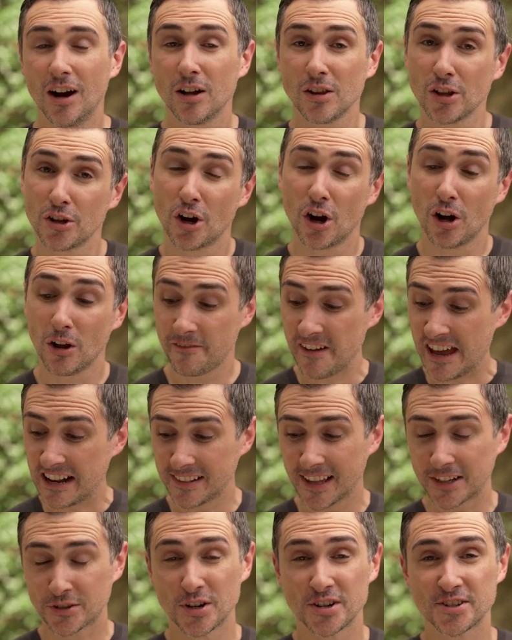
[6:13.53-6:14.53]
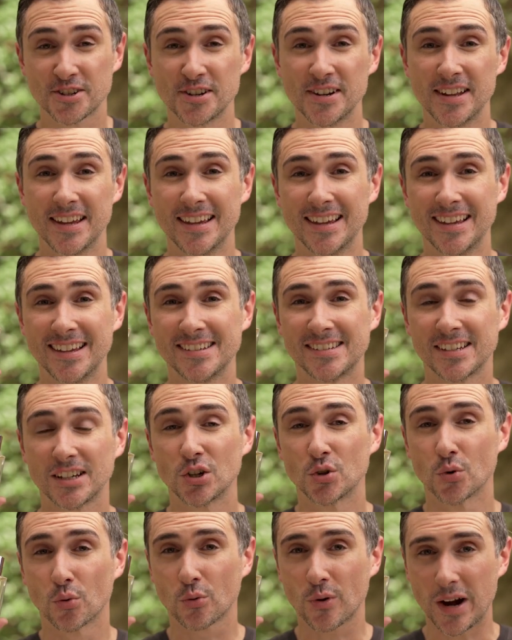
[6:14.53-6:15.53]
All in all, Fat Electrician is
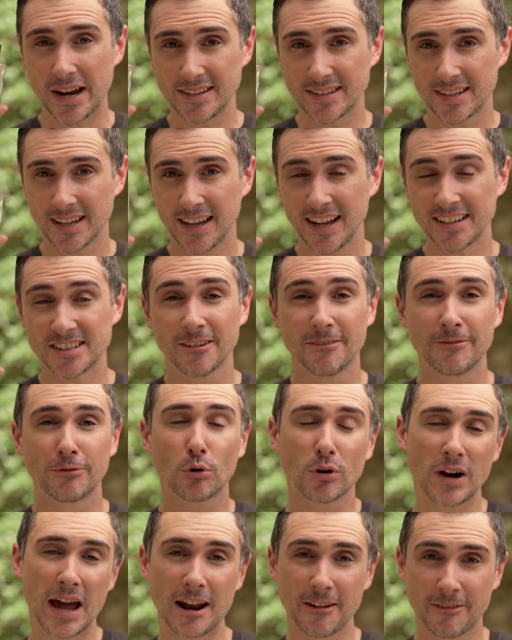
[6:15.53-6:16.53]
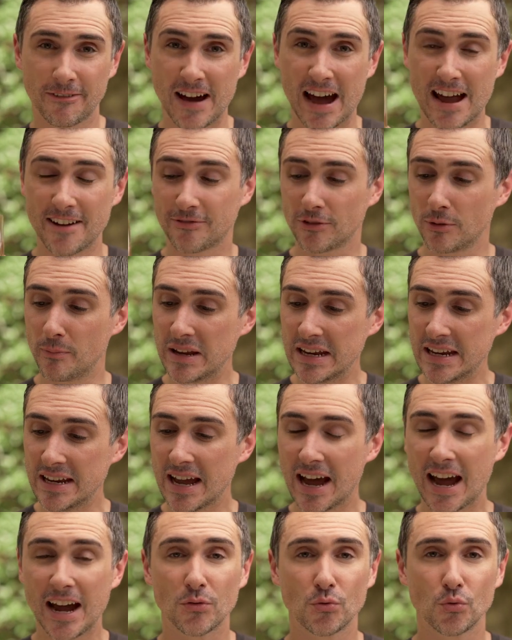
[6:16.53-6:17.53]
great. It's a 4 out of 5 for
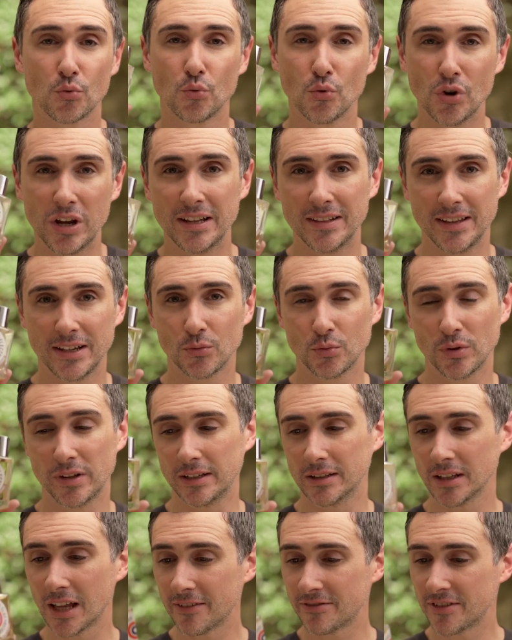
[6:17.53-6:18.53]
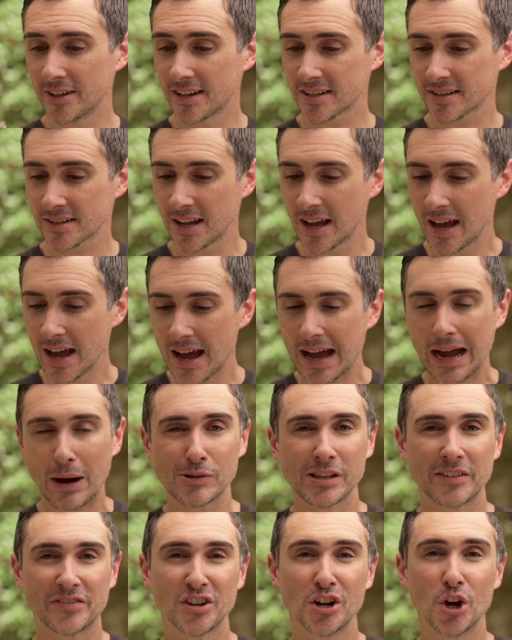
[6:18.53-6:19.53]
me. I really, really love this. I
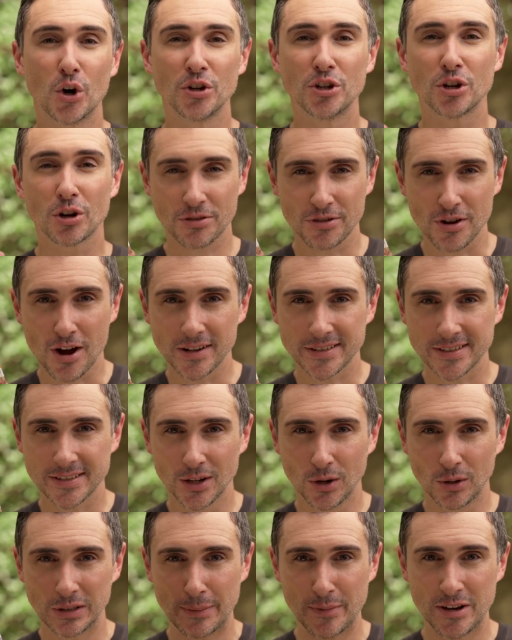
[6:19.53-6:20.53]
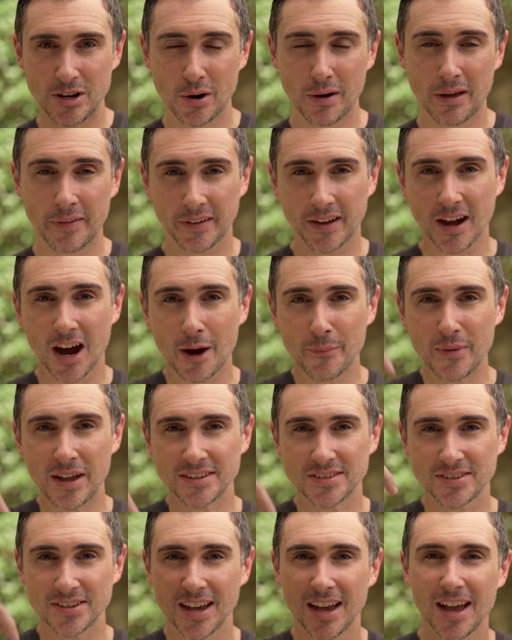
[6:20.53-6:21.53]
would love to know your thoughts though. Let me know down in the
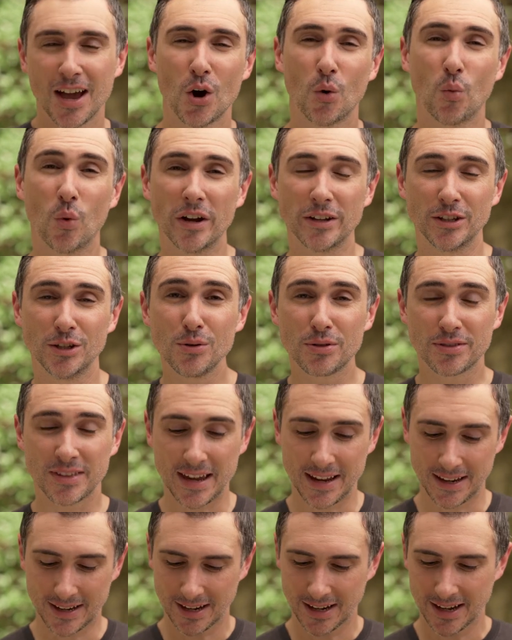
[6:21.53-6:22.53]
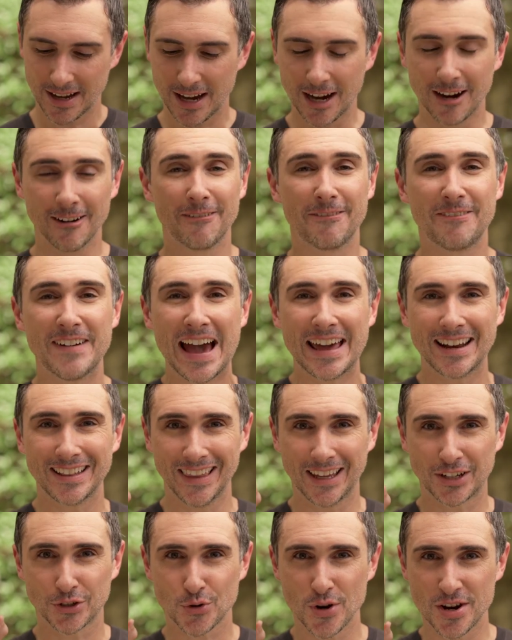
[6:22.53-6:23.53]
comments what you think of Fat
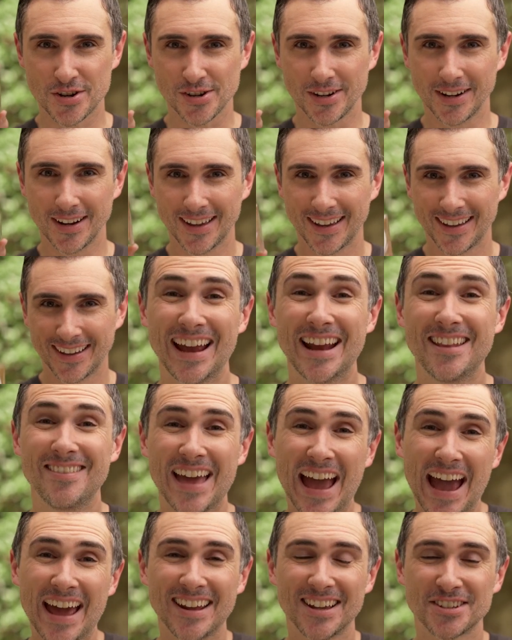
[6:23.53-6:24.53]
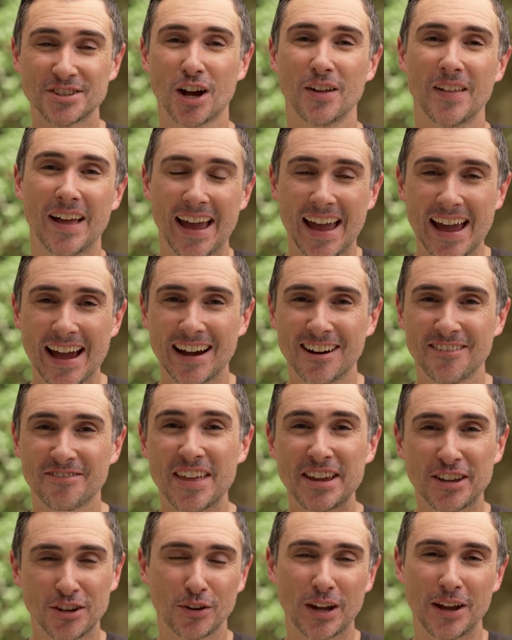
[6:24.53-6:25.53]
Electrician. And that is all I have.
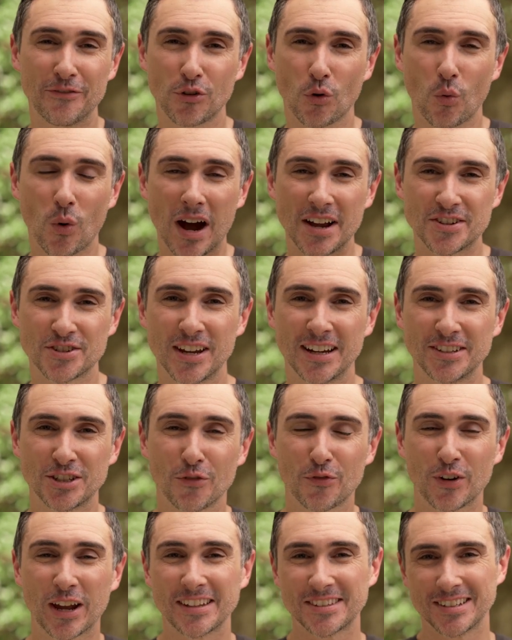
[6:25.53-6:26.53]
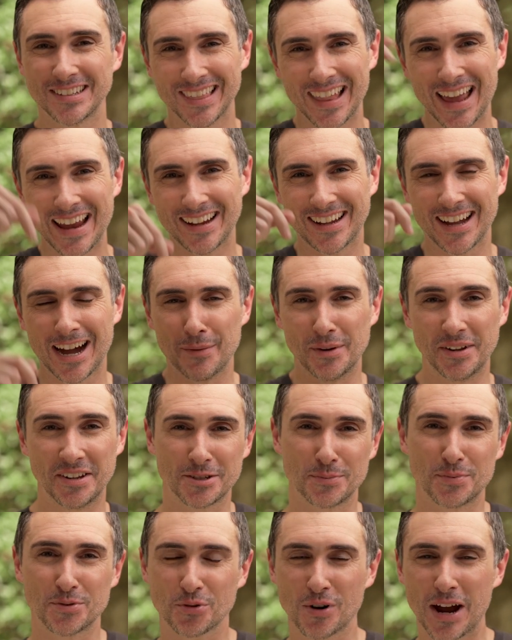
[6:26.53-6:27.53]
Thank you again for watching. Don't forget to like, comment, and
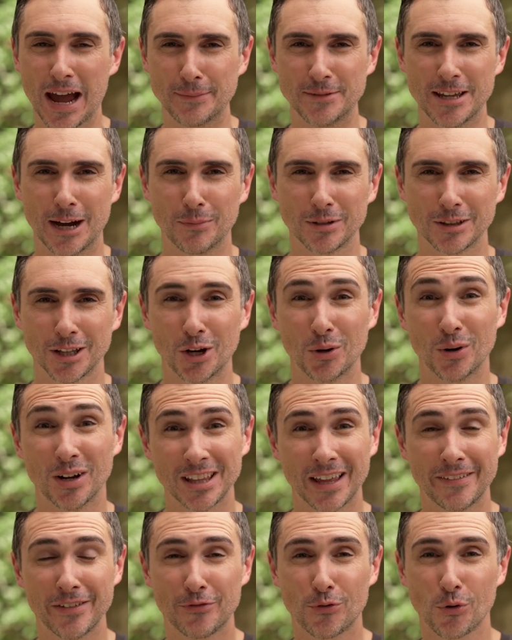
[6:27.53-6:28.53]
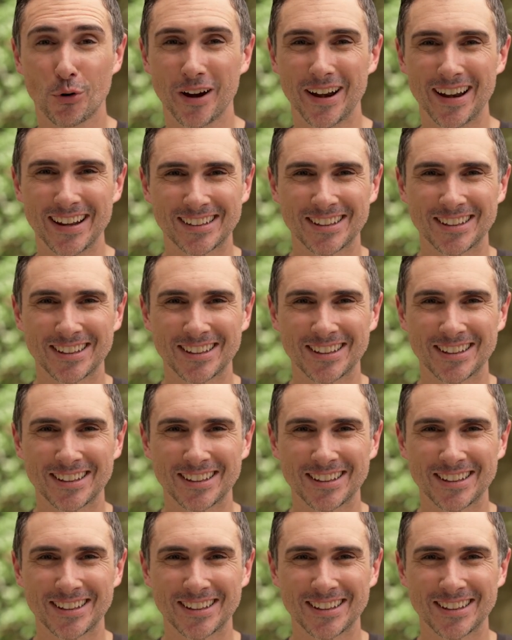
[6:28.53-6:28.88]
subscribe down below. I love you for it.